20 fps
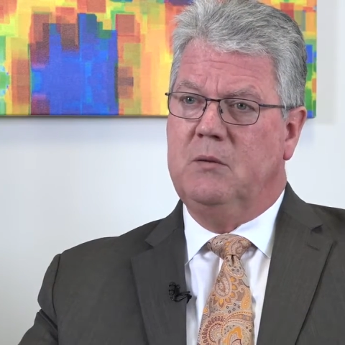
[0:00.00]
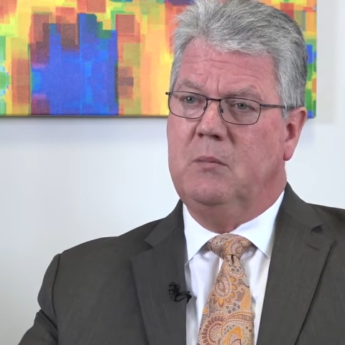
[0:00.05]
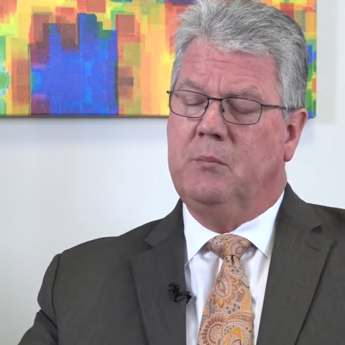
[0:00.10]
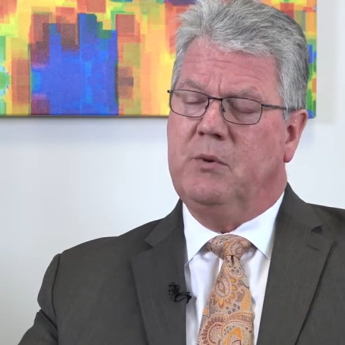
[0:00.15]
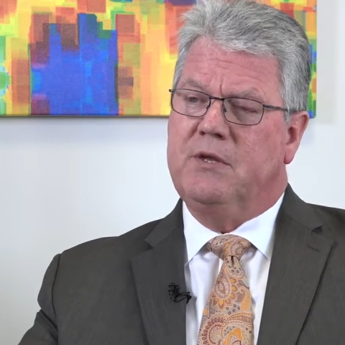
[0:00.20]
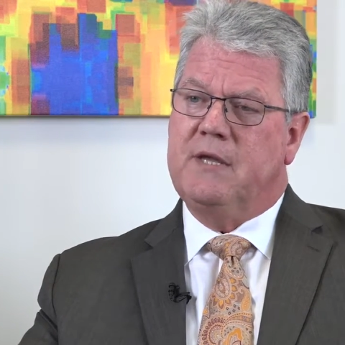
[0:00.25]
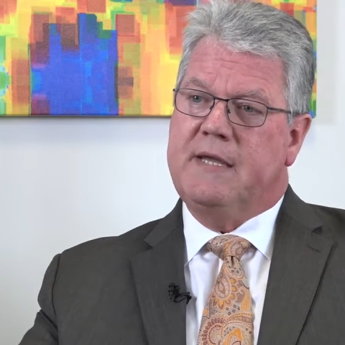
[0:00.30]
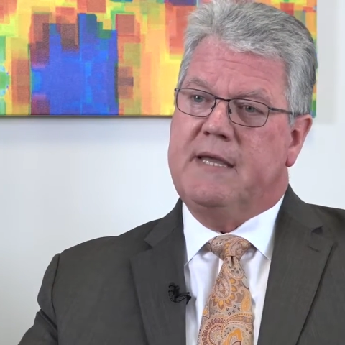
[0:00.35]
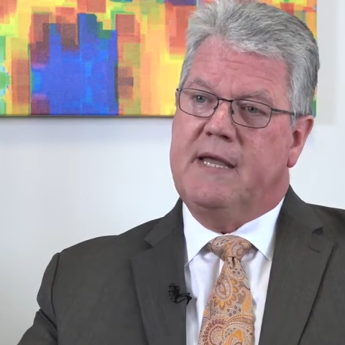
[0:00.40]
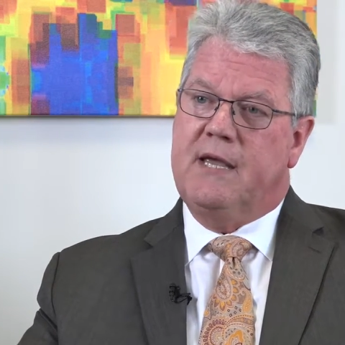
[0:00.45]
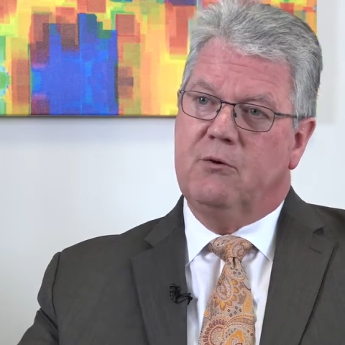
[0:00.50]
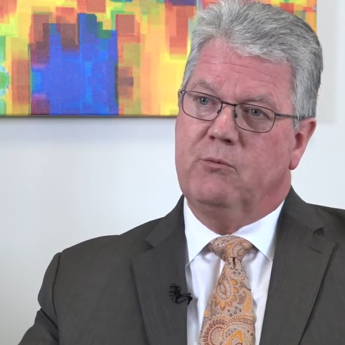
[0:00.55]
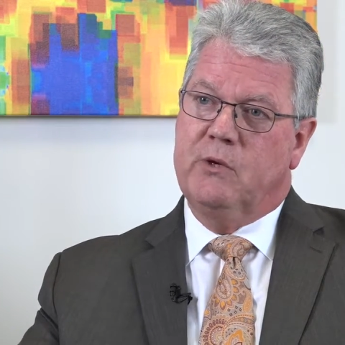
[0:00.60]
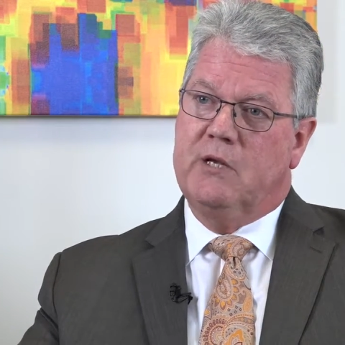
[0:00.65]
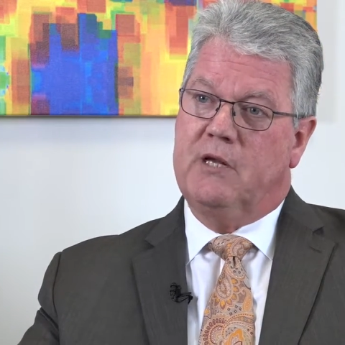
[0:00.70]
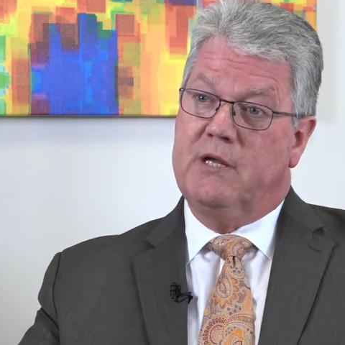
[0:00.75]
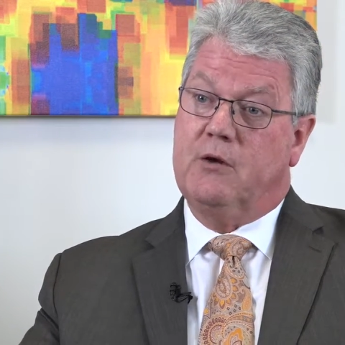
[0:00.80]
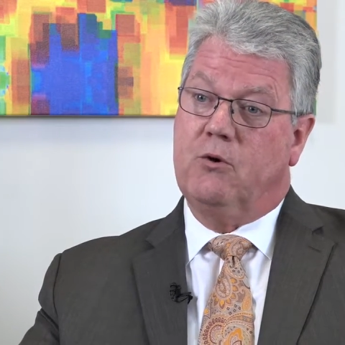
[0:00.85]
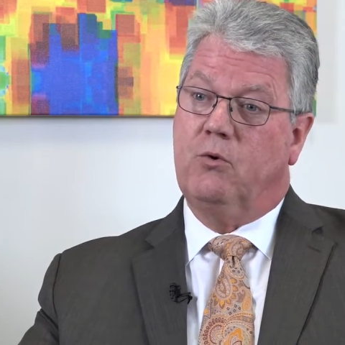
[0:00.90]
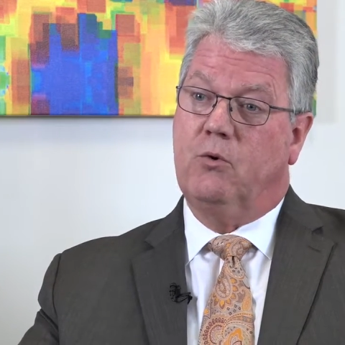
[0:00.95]
but they can't
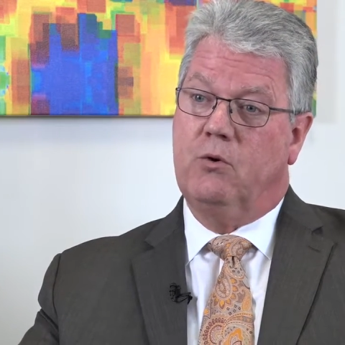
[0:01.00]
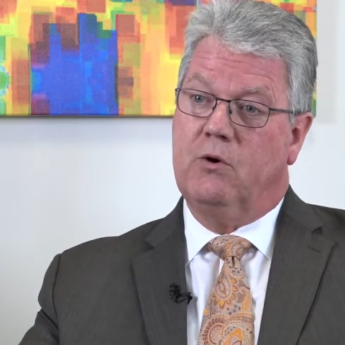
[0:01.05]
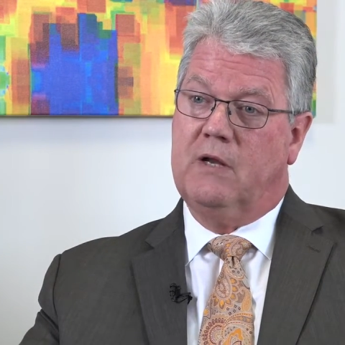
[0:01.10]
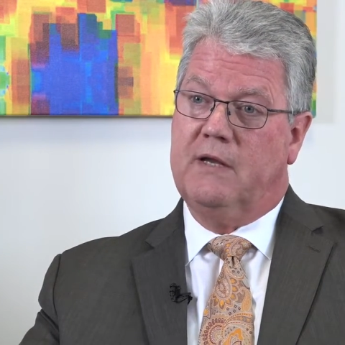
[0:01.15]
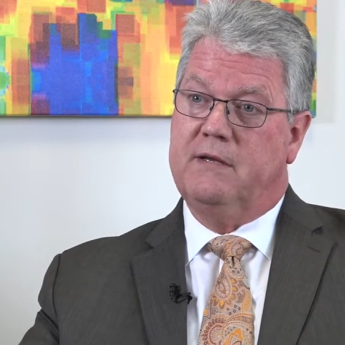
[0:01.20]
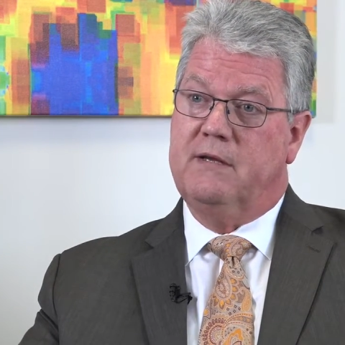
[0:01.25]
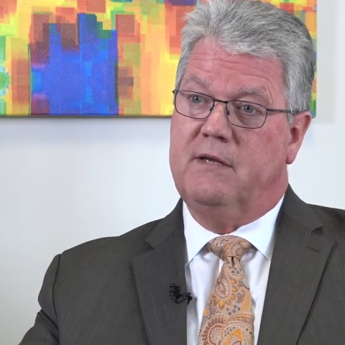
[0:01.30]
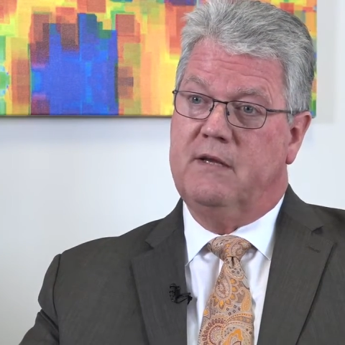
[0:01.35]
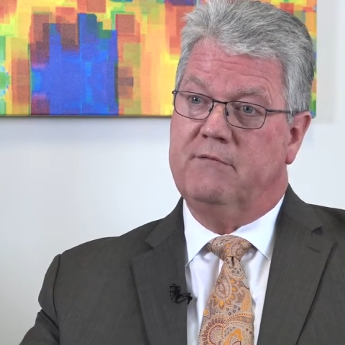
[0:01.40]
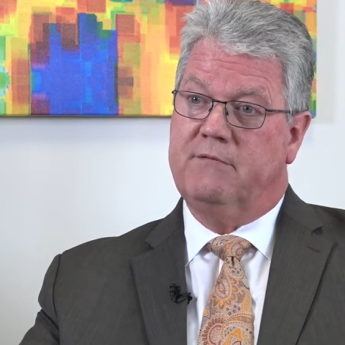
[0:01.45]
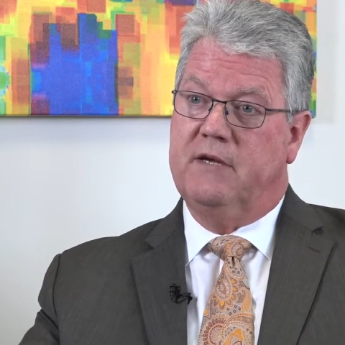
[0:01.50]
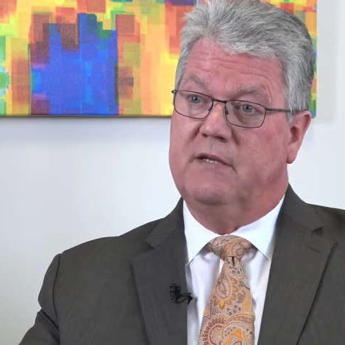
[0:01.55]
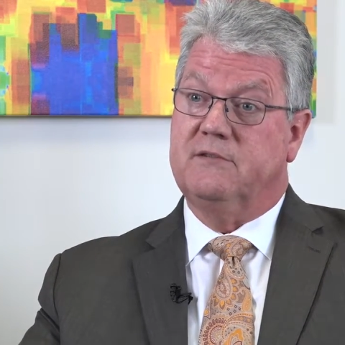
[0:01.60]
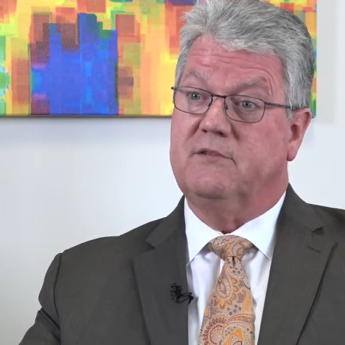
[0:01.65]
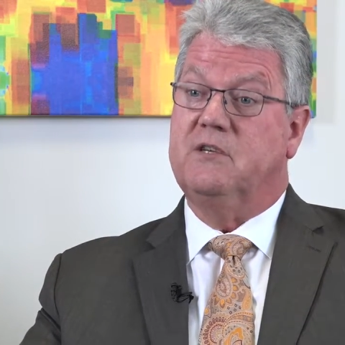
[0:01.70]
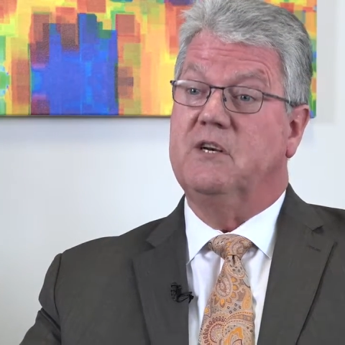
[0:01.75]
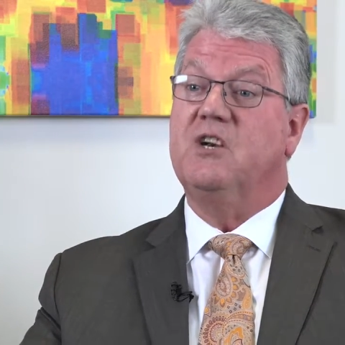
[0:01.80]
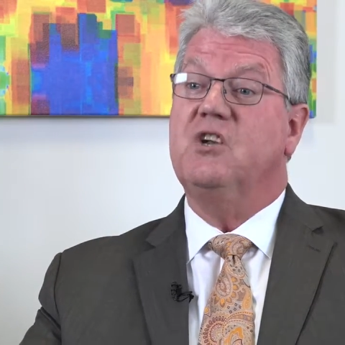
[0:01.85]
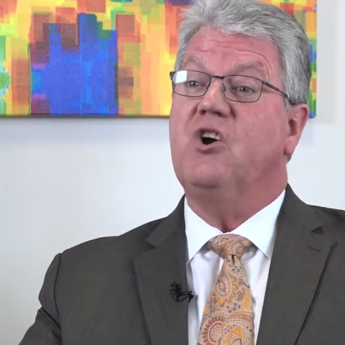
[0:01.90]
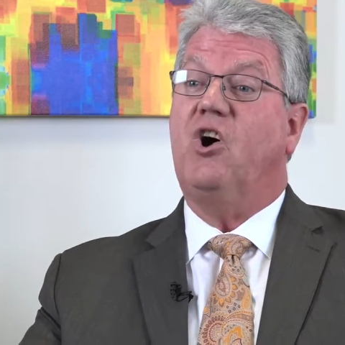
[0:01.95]
really correlate the
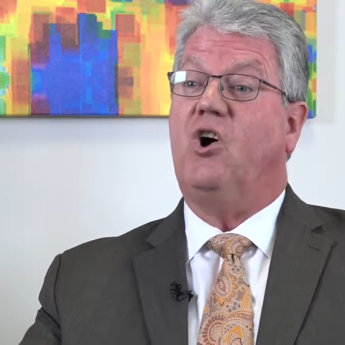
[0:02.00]
events that